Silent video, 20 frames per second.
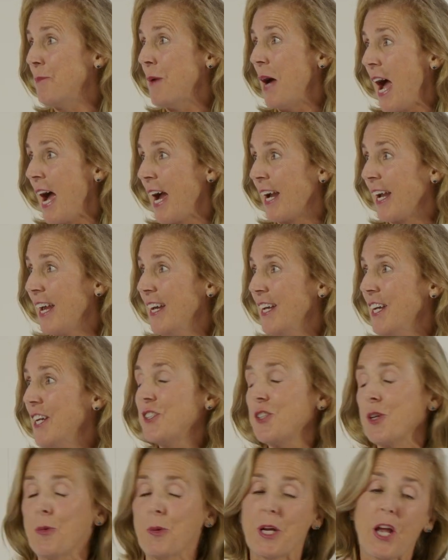back.
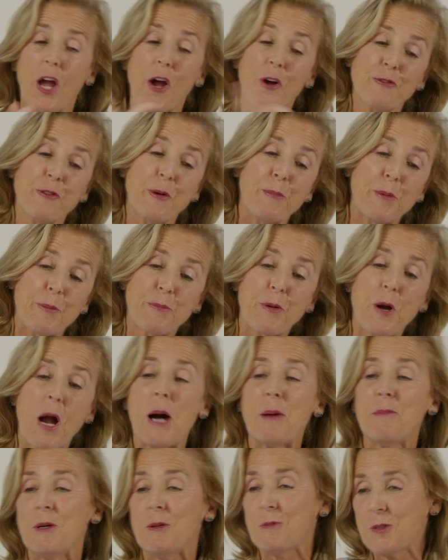So we go from a
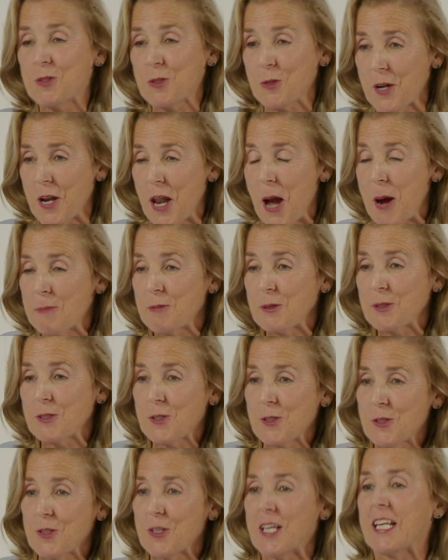problem to an
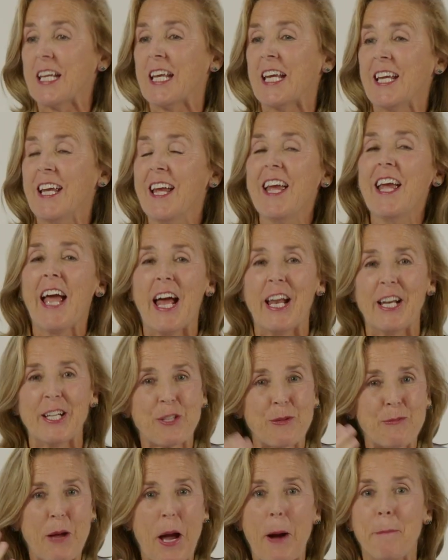opportunity, and
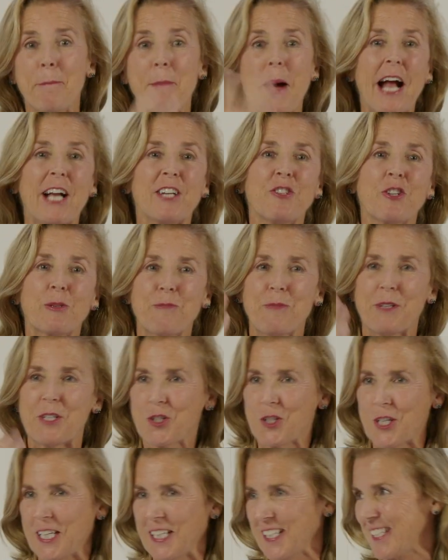it's about magic
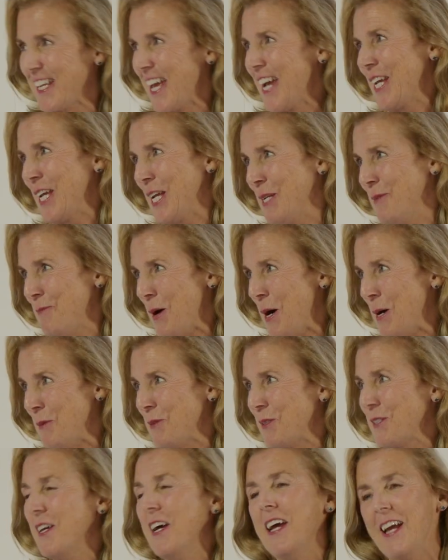machines like heat
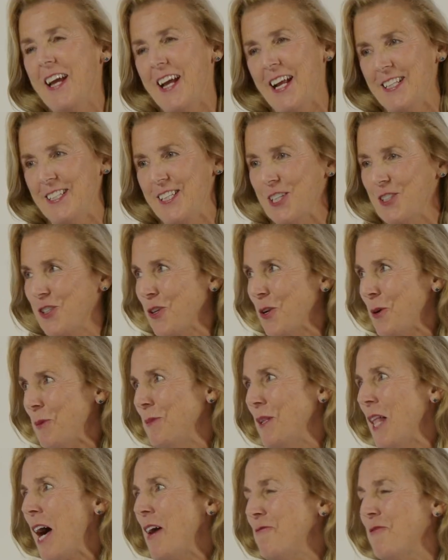pumps and digital
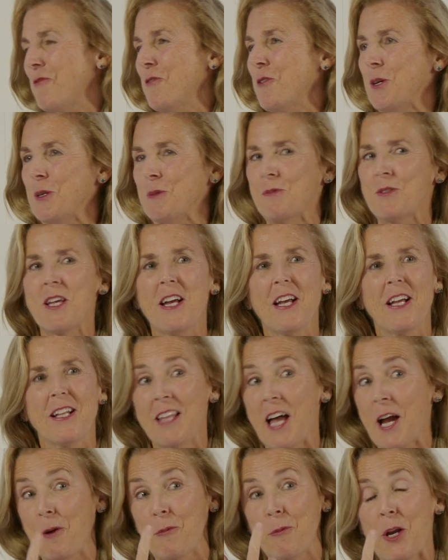platforms,
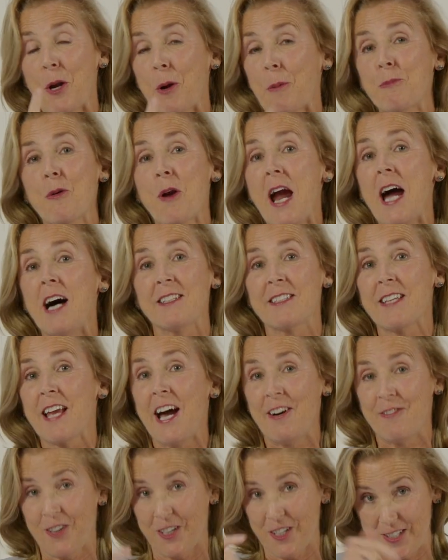like we are proud to
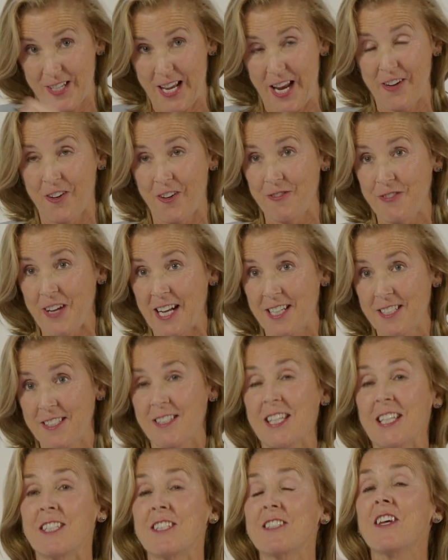have our center of
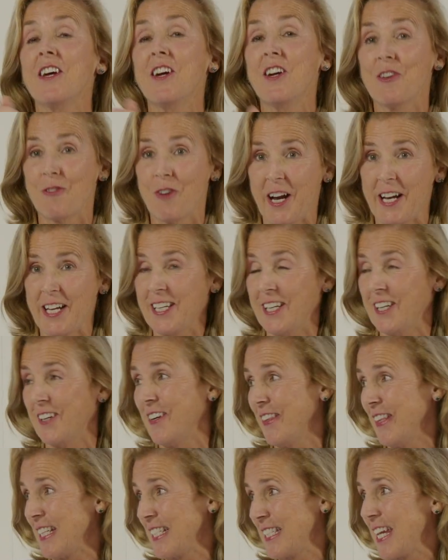excellence right here
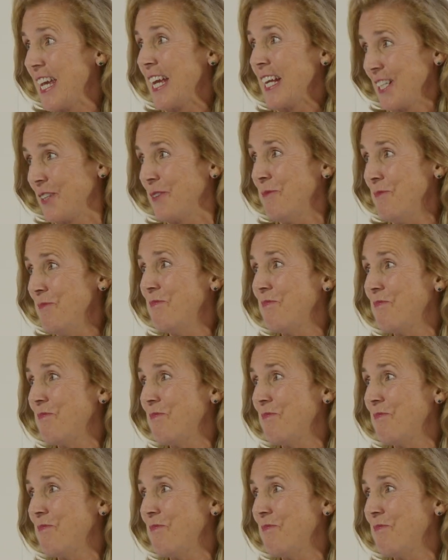in this kingdom.